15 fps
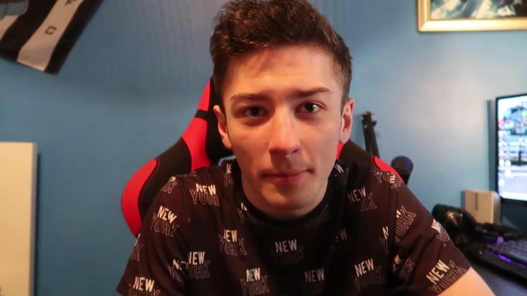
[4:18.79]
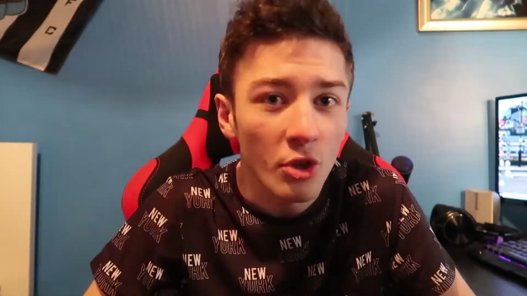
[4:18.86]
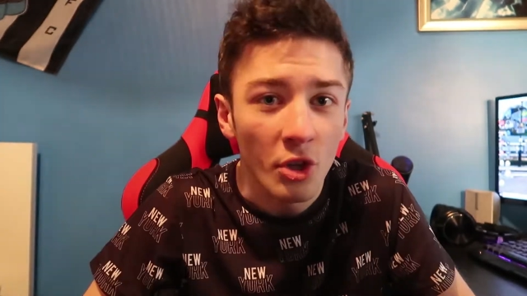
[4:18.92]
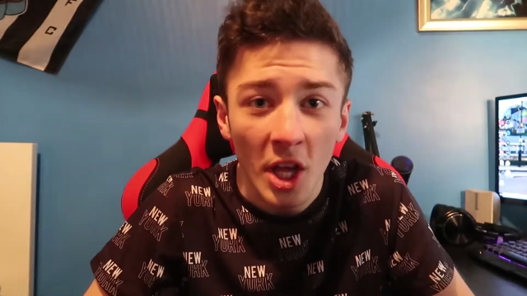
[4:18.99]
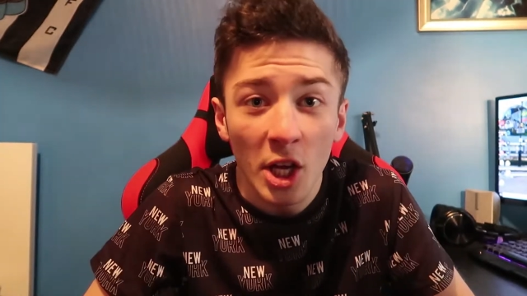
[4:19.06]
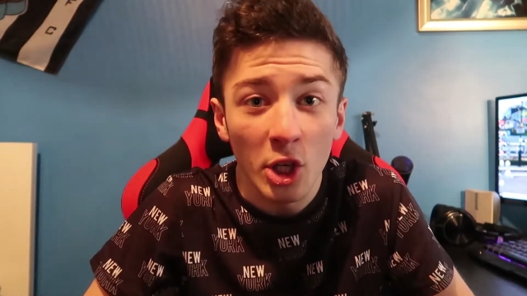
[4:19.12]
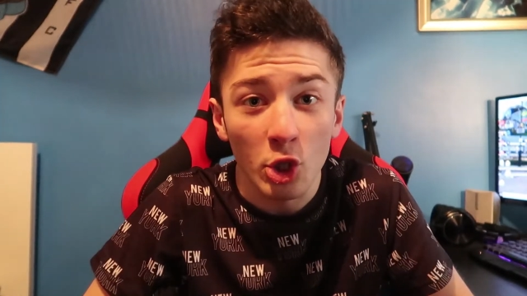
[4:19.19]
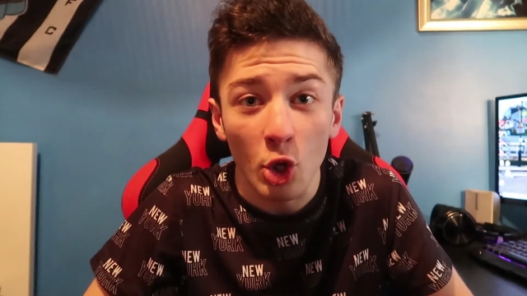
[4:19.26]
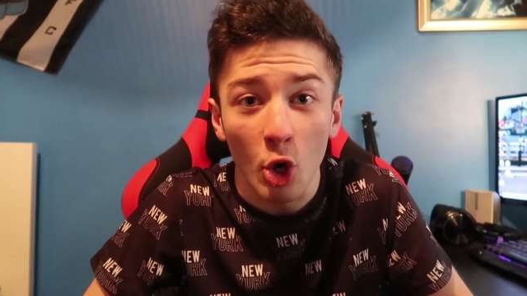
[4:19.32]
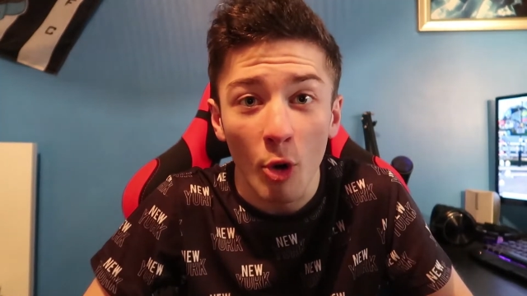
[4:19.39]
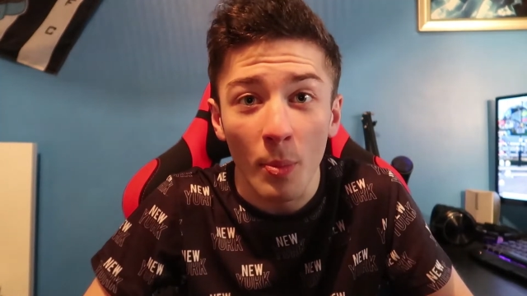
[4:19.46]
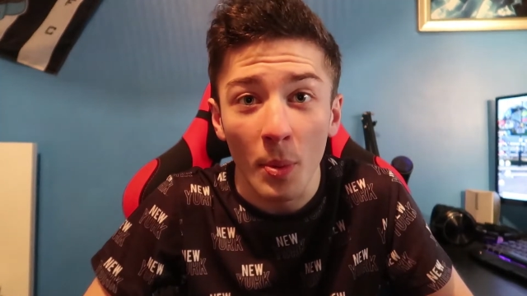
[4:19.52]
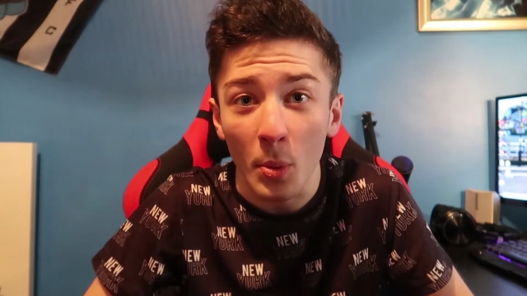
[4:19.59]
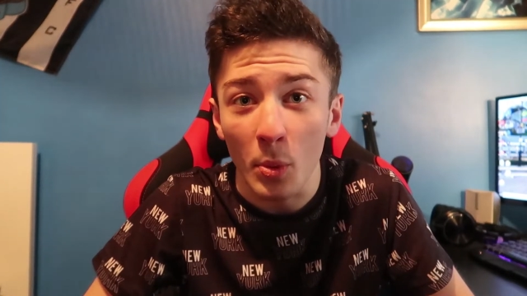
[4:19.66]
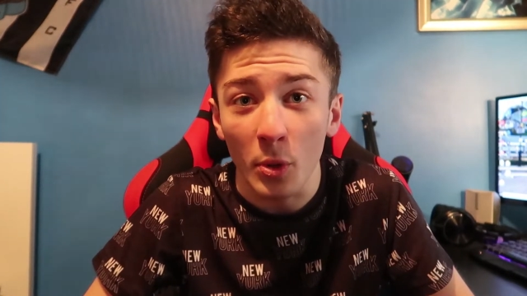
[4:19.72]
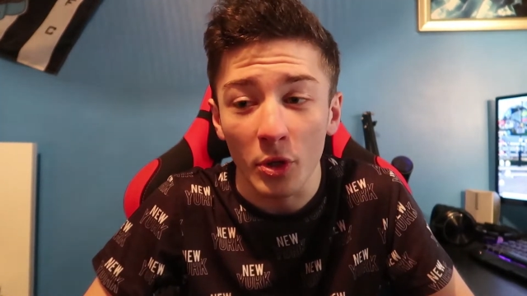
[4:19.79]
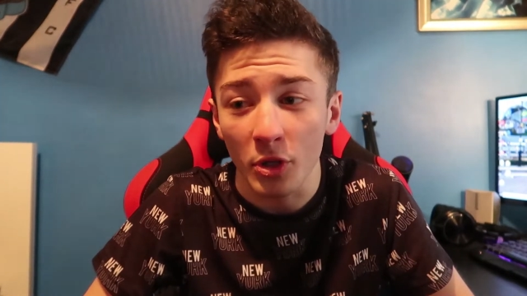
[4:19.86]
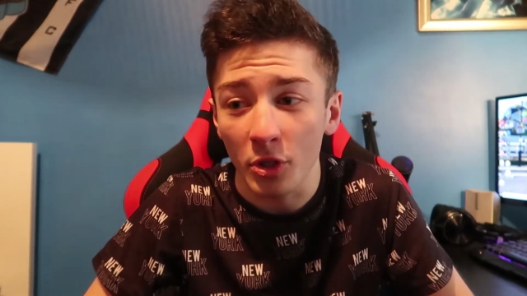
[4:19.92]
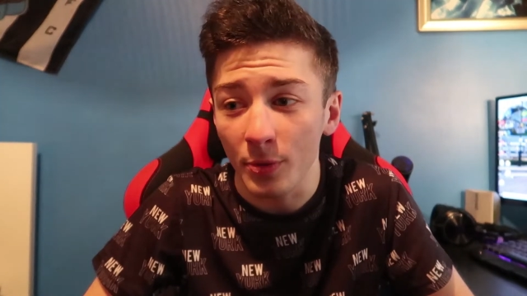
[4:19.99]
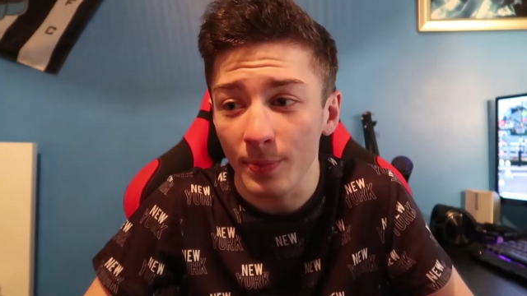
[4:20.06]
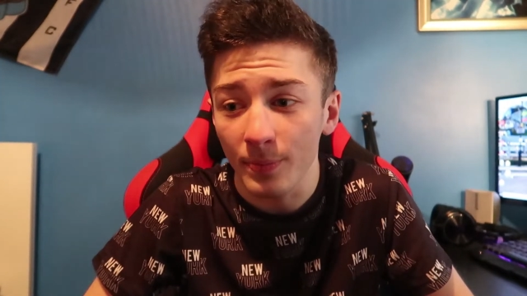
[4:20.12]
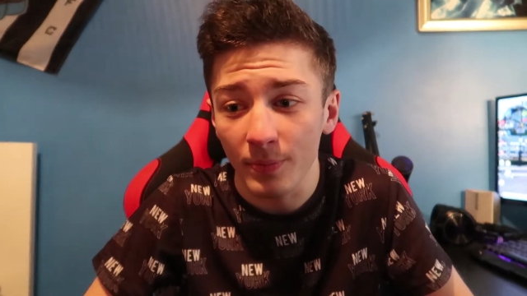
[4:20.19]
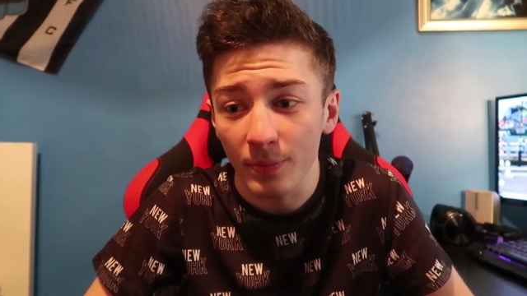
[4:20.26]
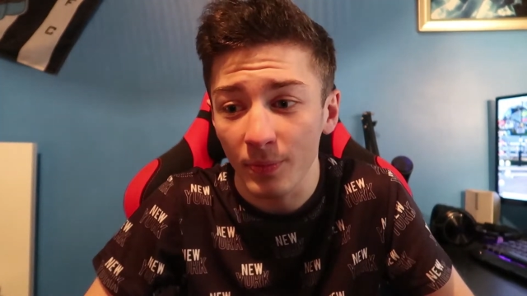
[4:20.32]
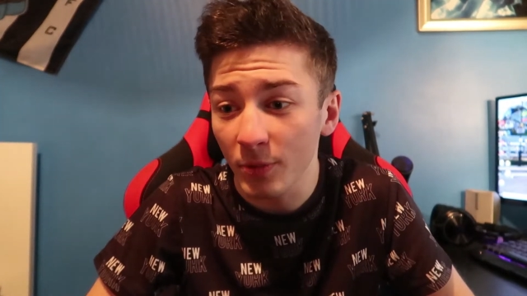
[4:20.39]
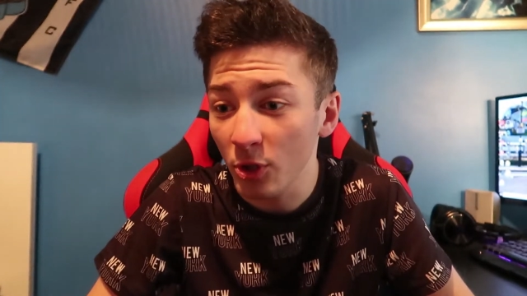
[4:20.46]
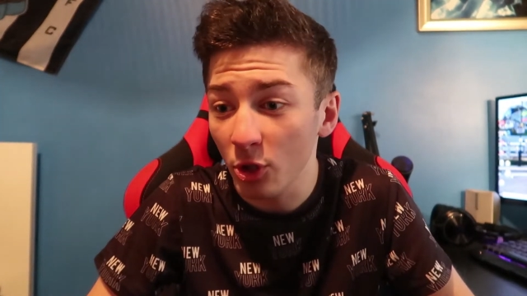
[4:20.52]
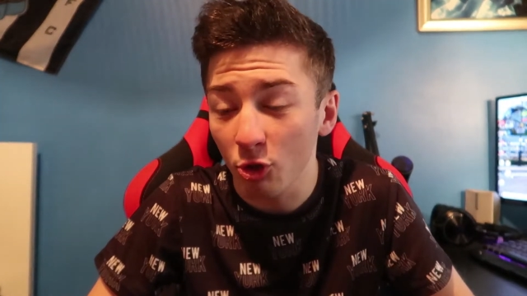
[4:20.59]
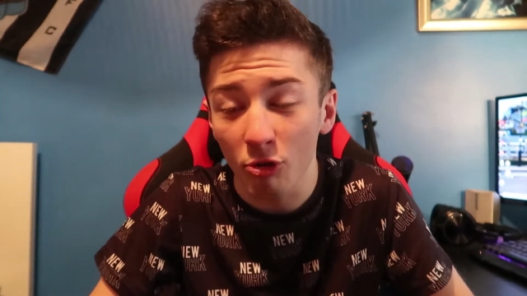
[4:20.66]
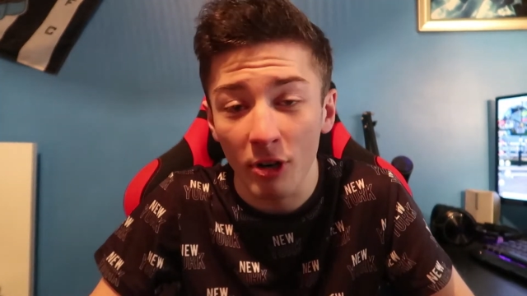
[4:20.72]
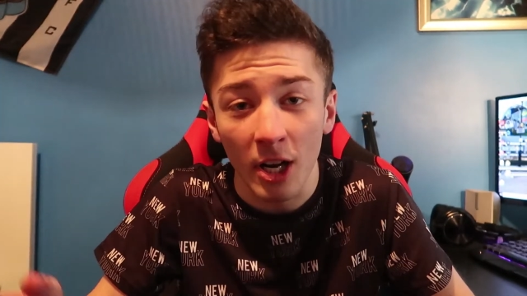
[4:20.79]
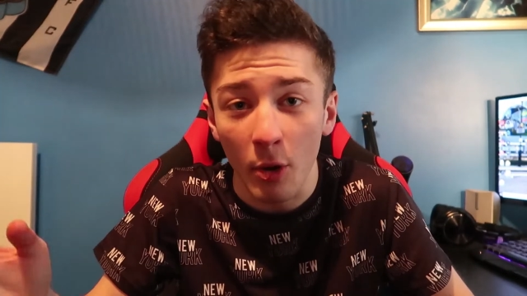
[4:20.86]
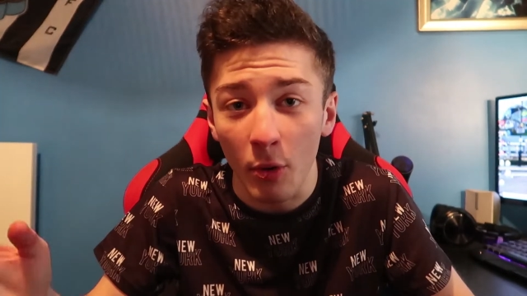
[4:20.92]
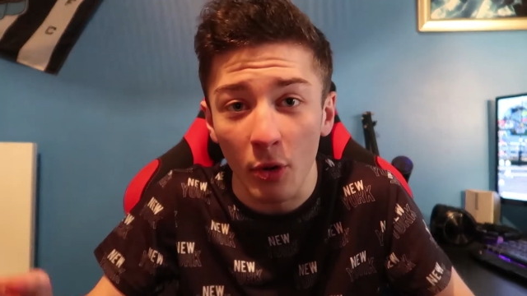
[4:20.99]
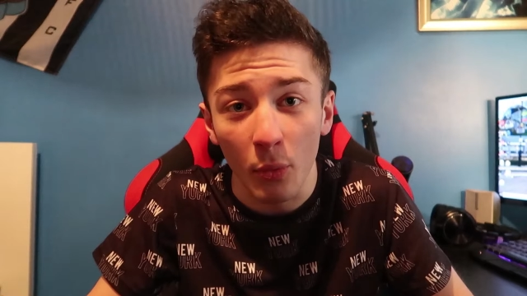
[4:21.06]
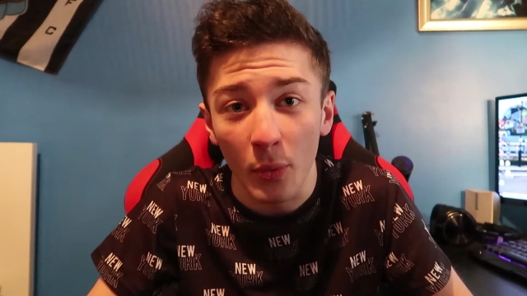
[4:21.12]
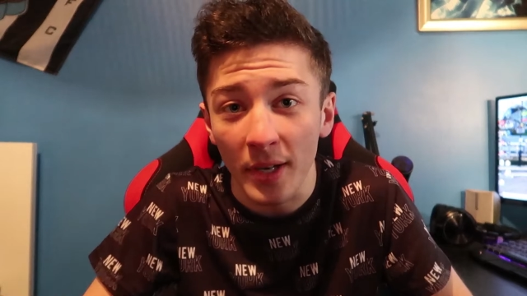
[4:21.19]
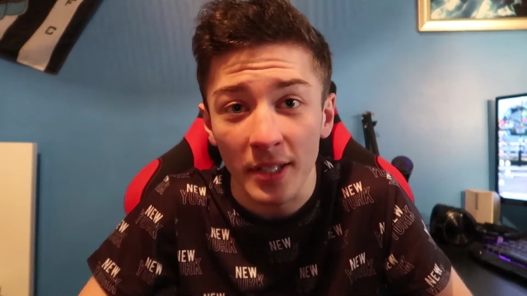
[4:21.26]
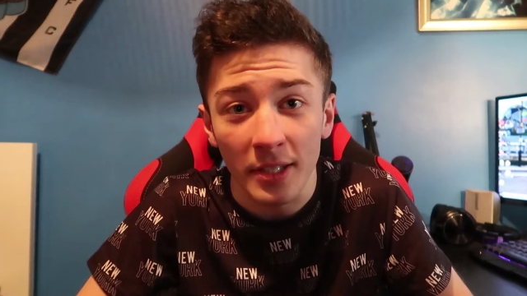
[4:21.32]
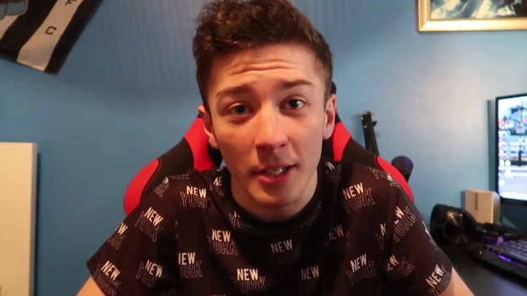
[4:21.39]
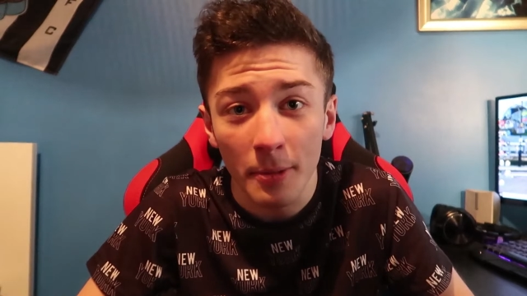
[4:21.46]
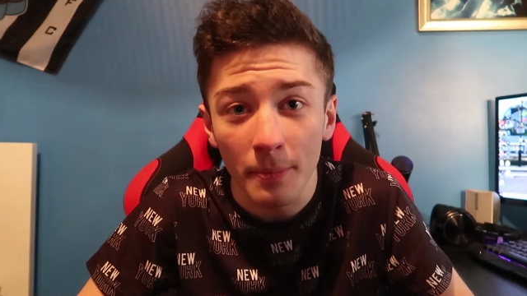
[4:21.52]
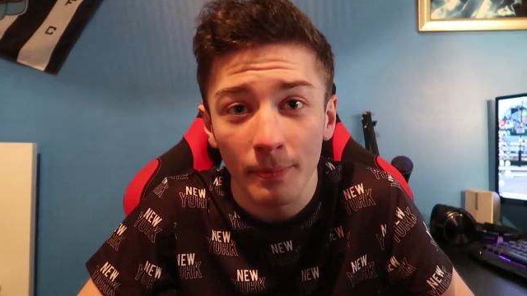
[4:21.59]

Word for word: So that job was straight out the window.